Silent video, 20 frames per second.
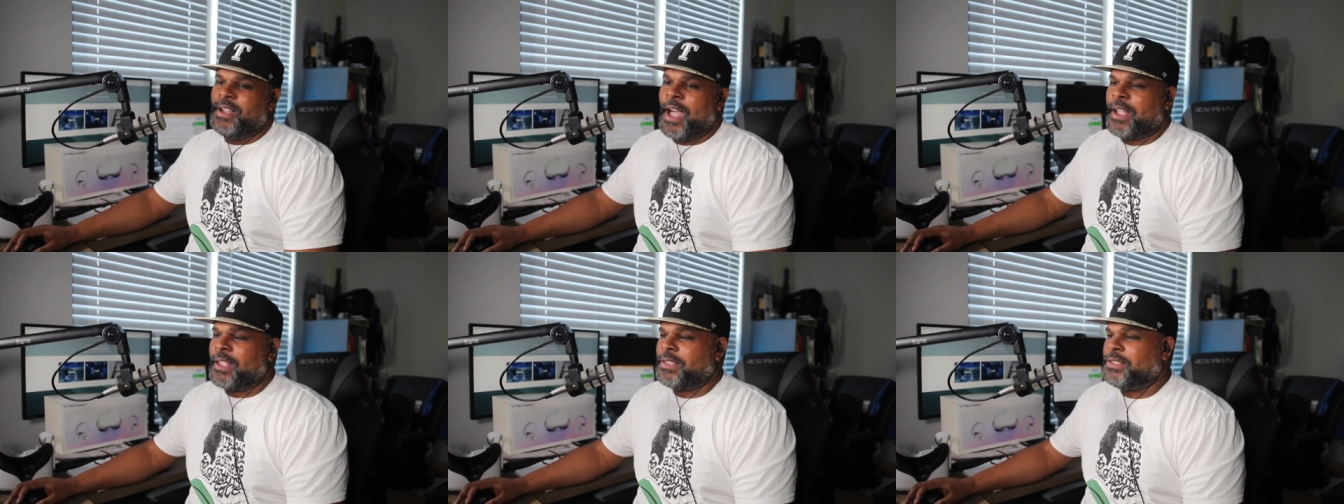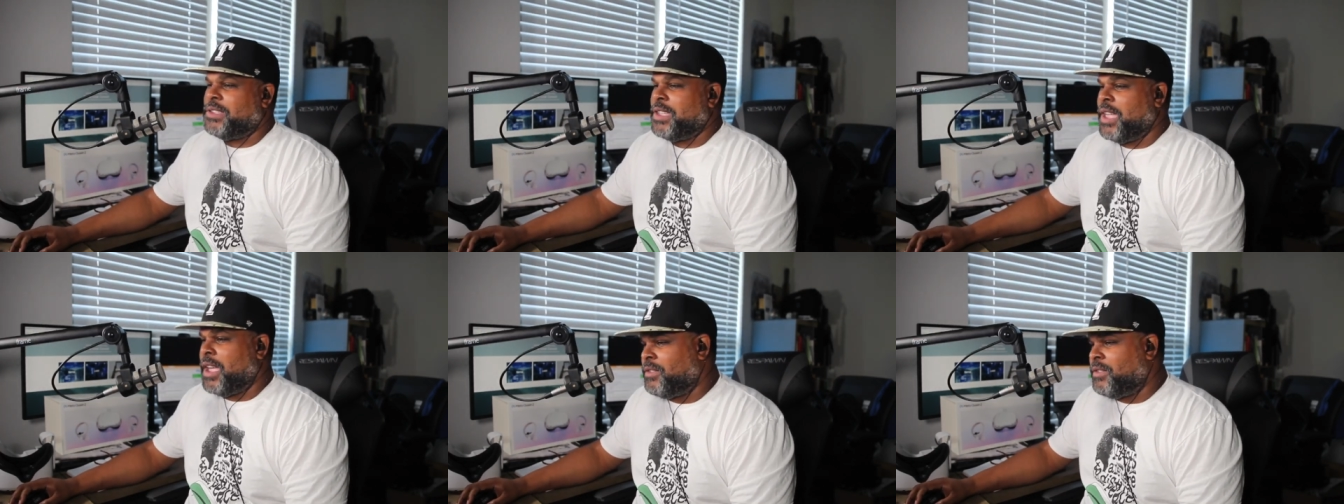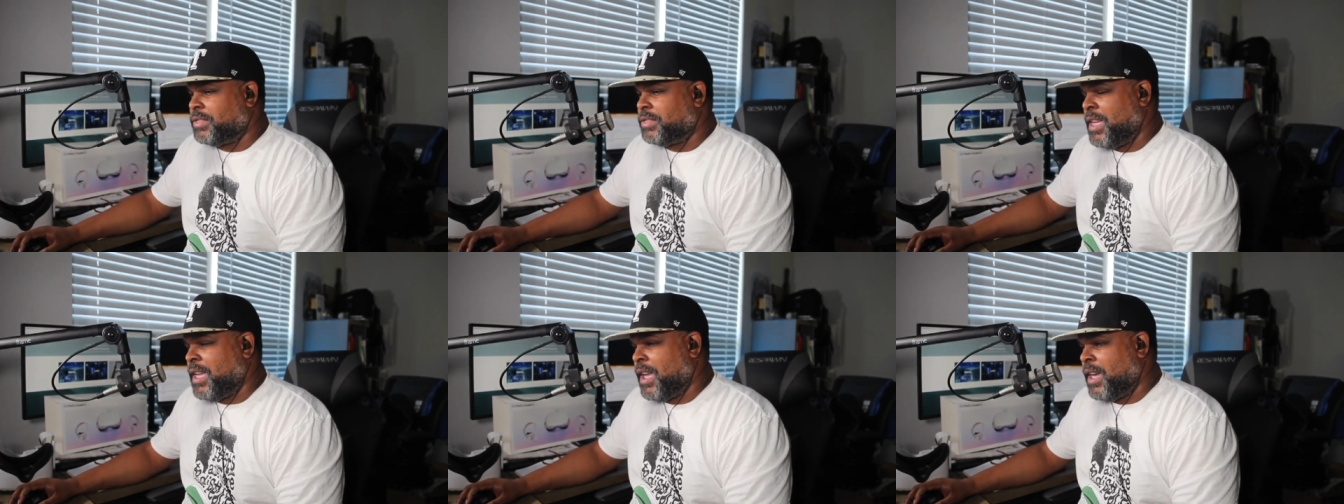I can see
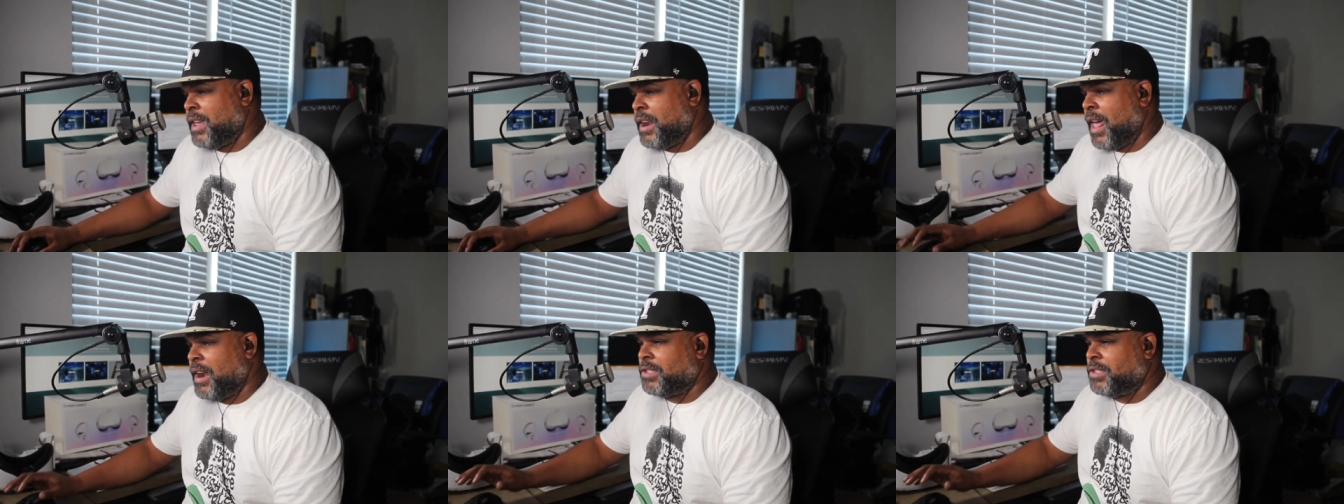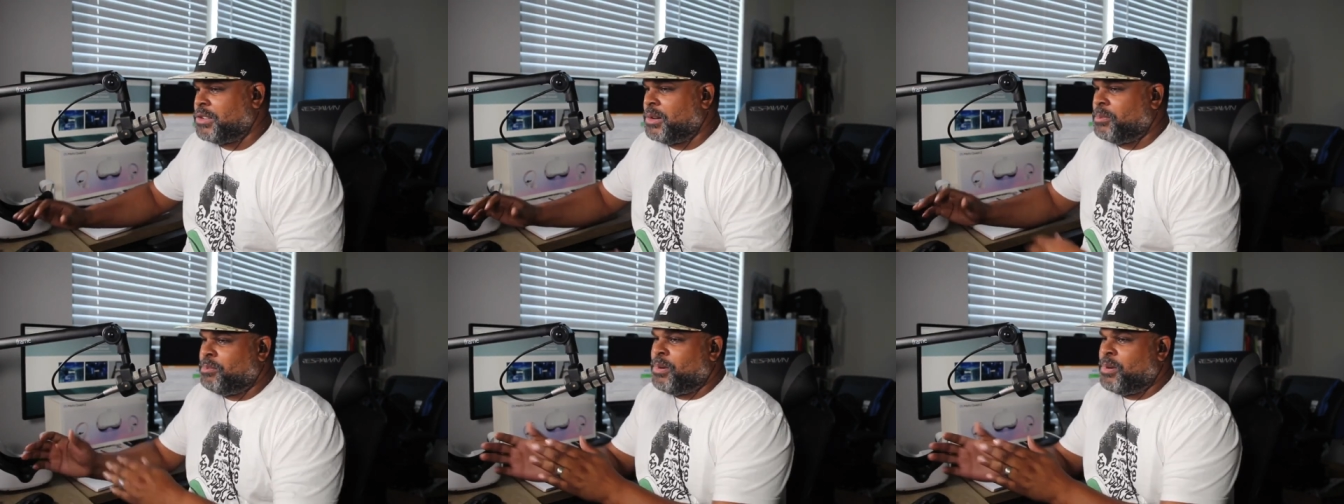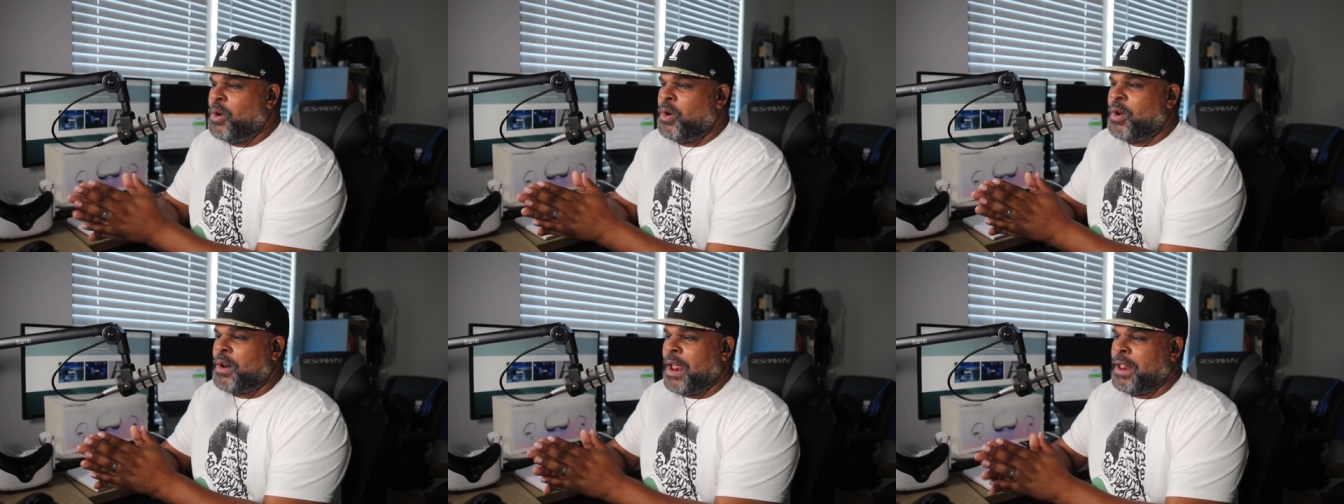everything and add it to the
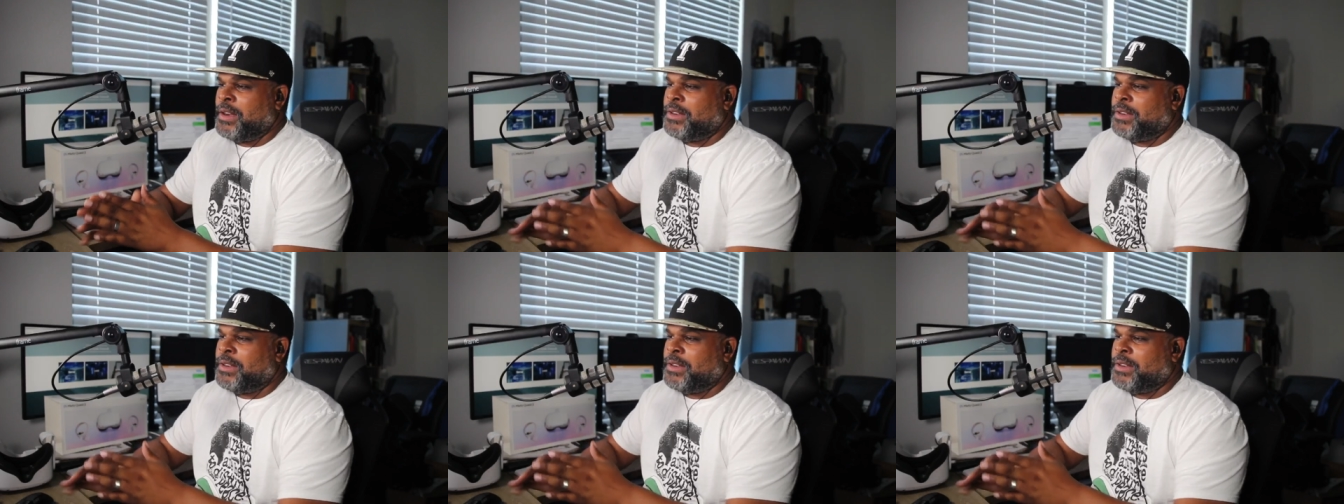board.